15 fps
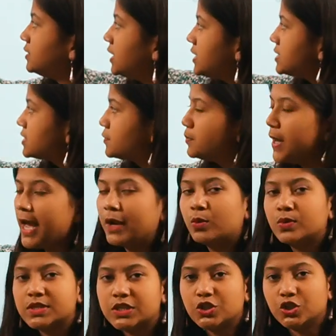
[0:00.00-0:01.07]
this
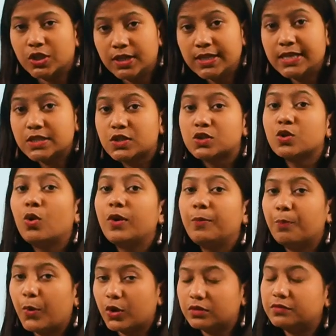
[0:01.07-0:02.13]
acquisition is so
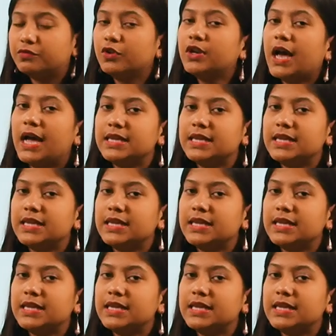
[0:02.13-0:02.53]
important for